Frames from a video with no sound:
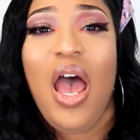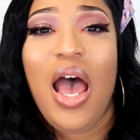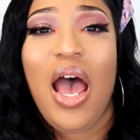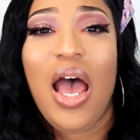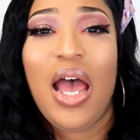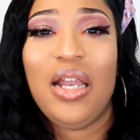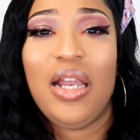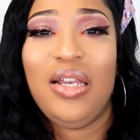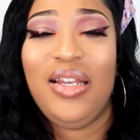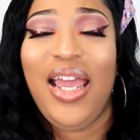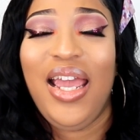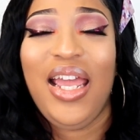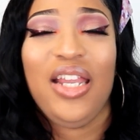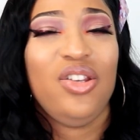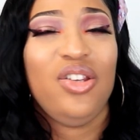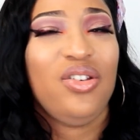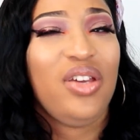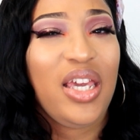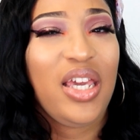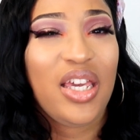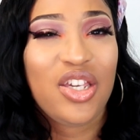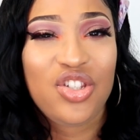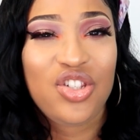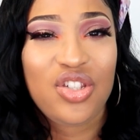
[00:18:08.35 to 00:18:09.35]
and
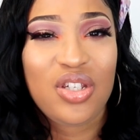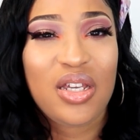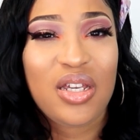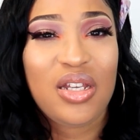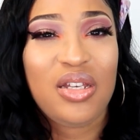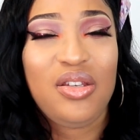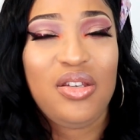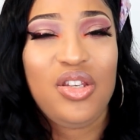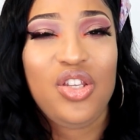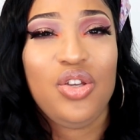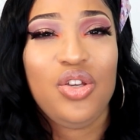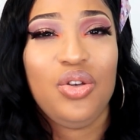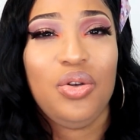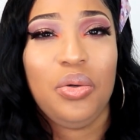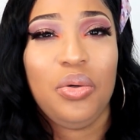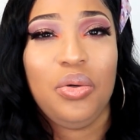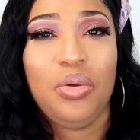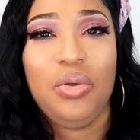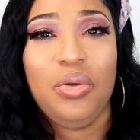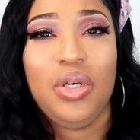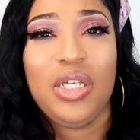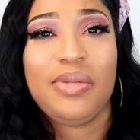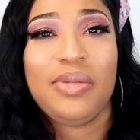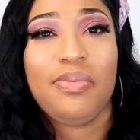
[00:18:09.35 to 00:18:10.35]
education, you
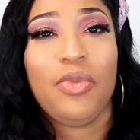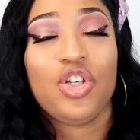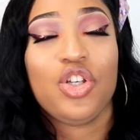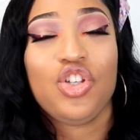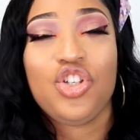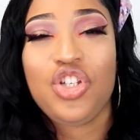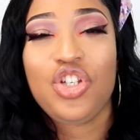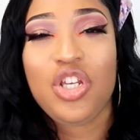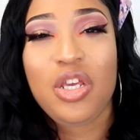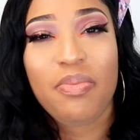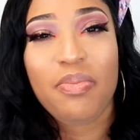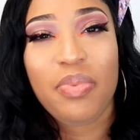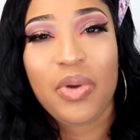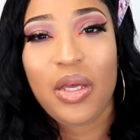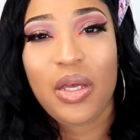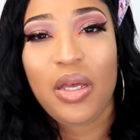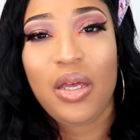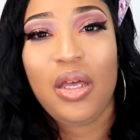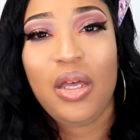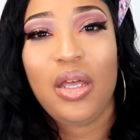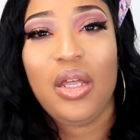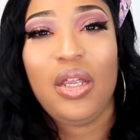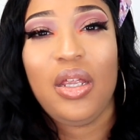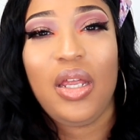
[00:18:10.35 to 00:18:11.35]
know, is much
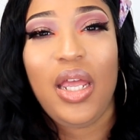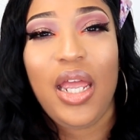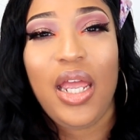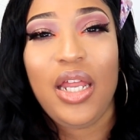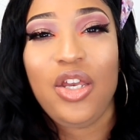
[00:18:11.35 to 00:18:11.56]
cheaper.